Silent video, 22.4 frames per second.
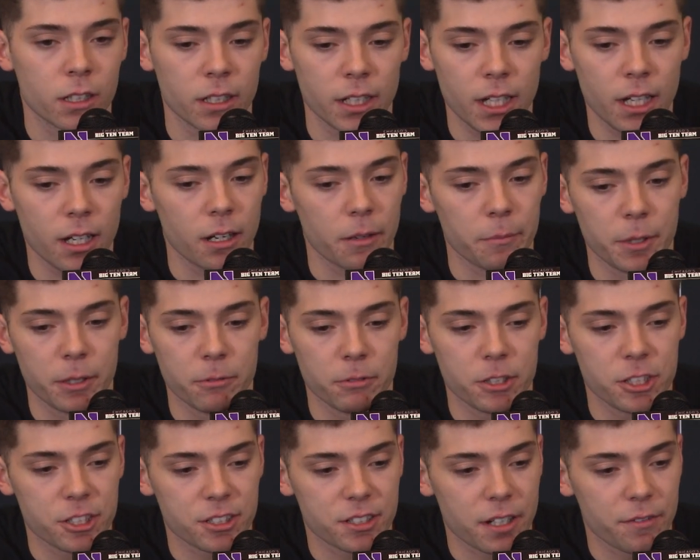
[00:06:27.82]
Yeah, I mean,
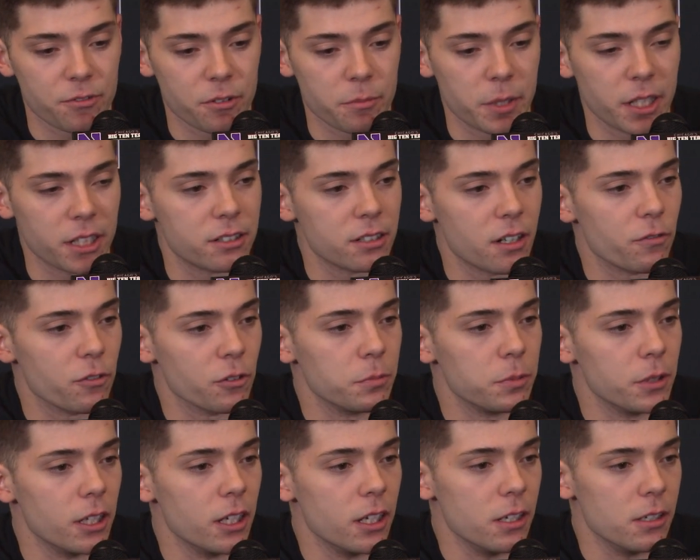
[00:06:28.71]
we just have to make tougher
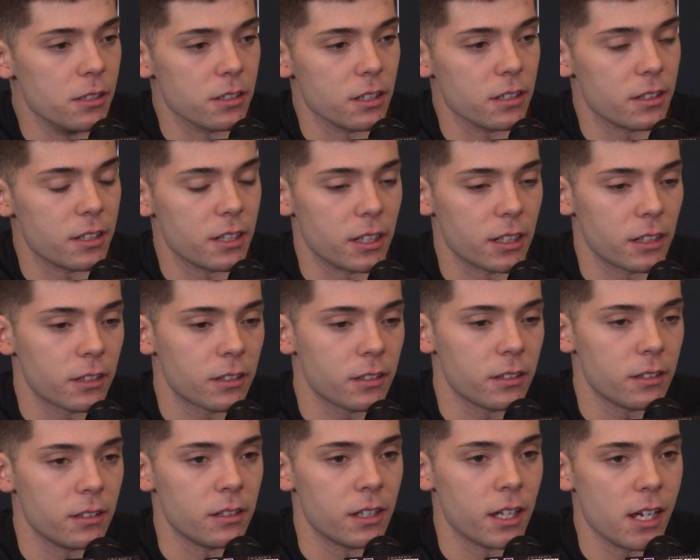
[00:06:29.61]
plays. I think
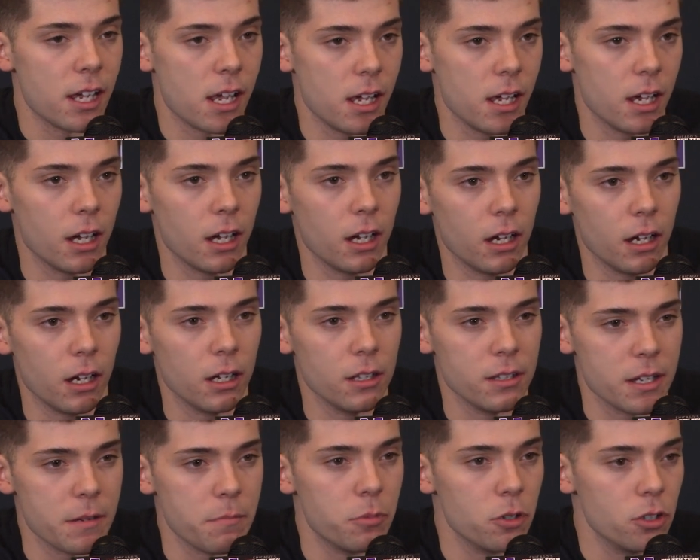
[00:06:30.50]
they
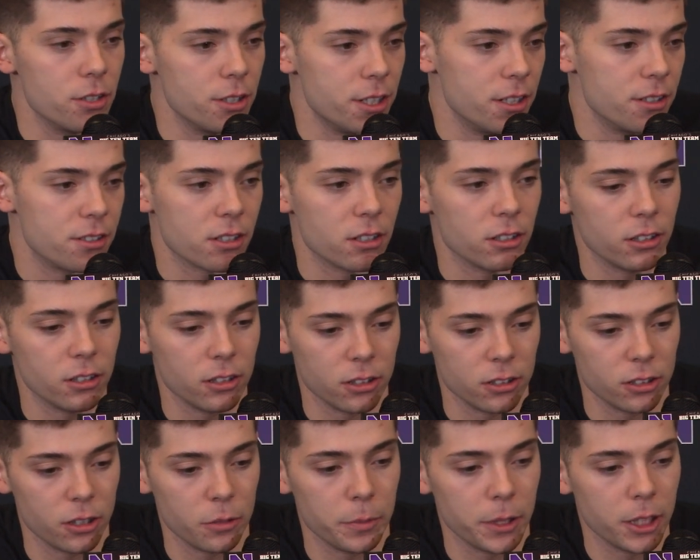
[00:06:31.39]
uh, they bullied us on a
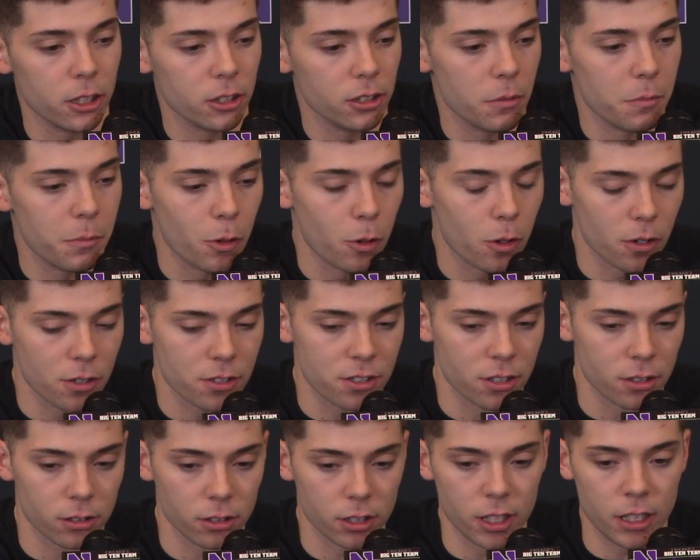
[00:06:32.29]
little bit on the
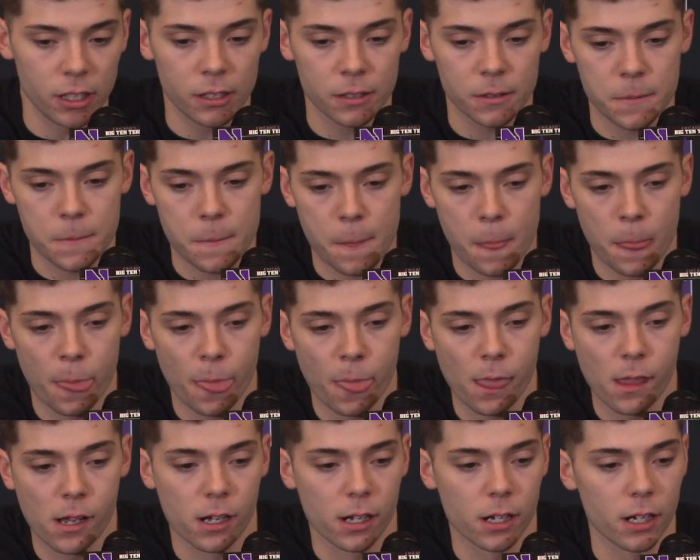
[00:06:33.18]
boards early.
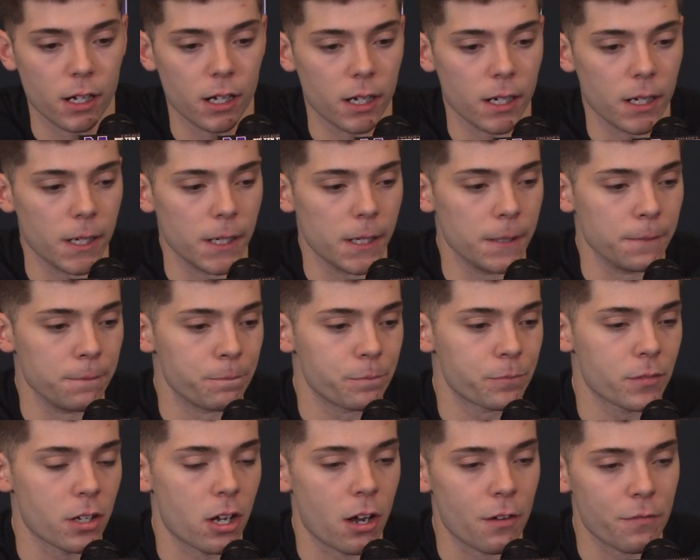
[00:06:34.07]
Uh,
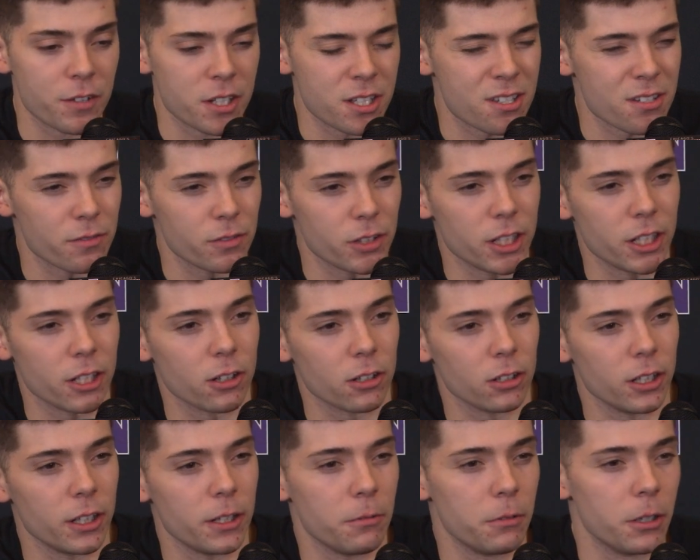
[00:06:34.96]
offensively,
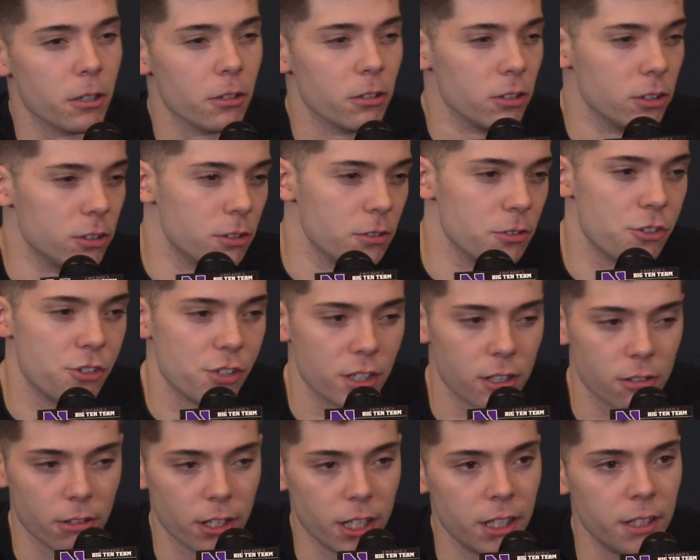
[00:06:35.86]
early we were a little
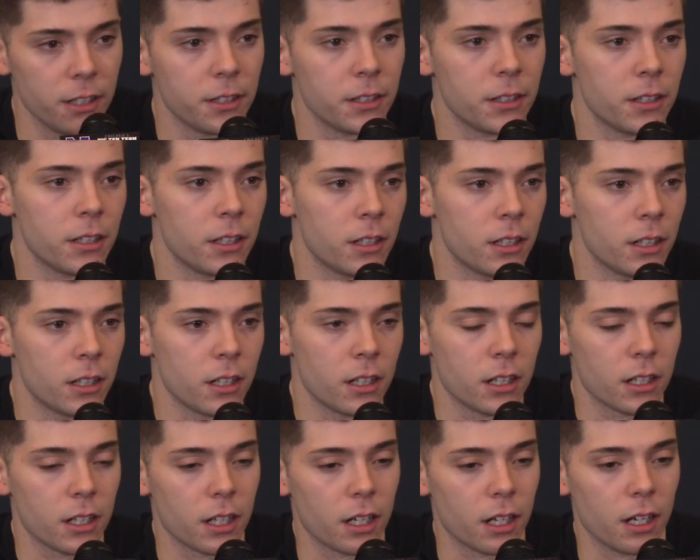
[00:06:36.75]
jittery.
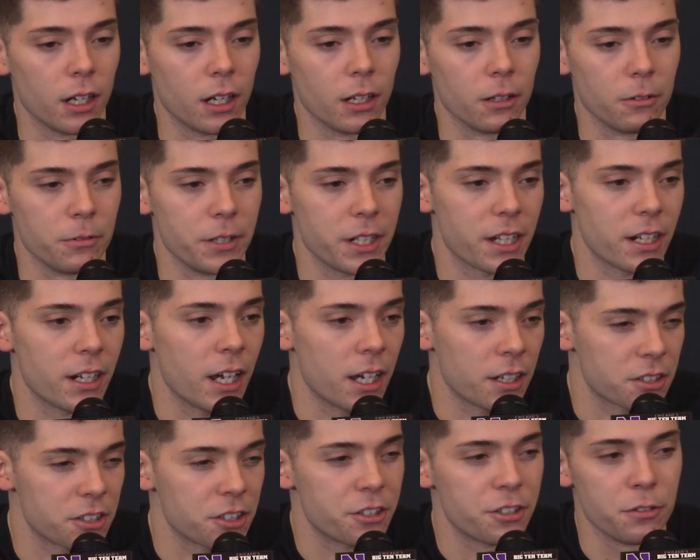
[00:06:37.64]
Uh, we can
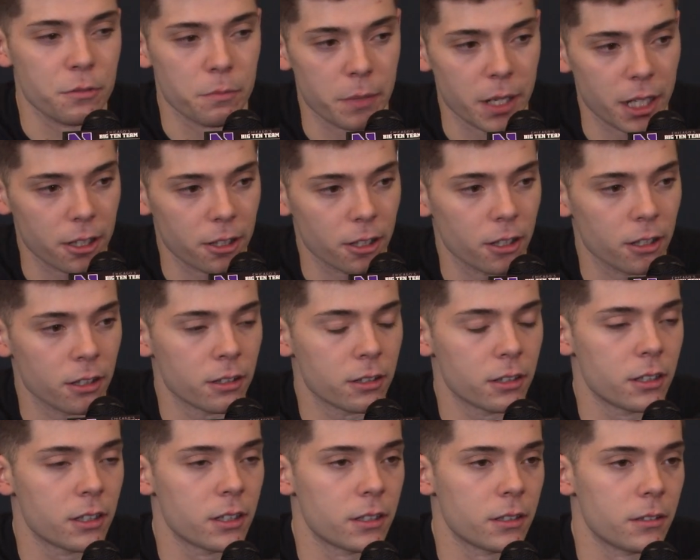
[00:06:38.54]
execute better.
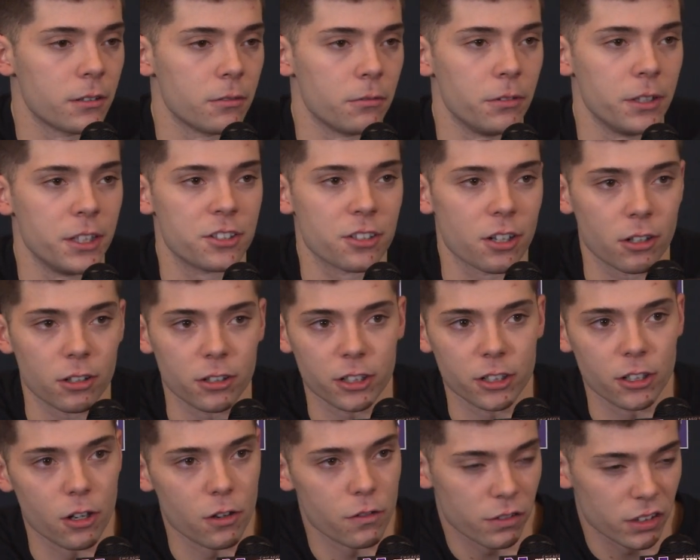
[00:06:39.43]
We turned
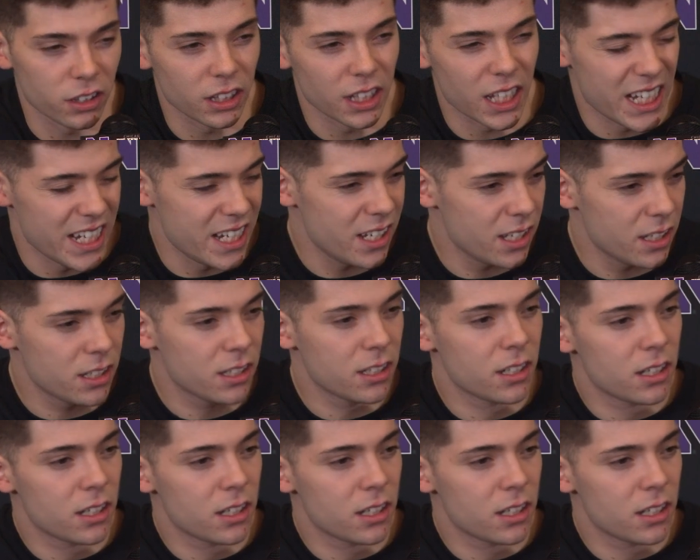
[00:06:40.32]
it over late.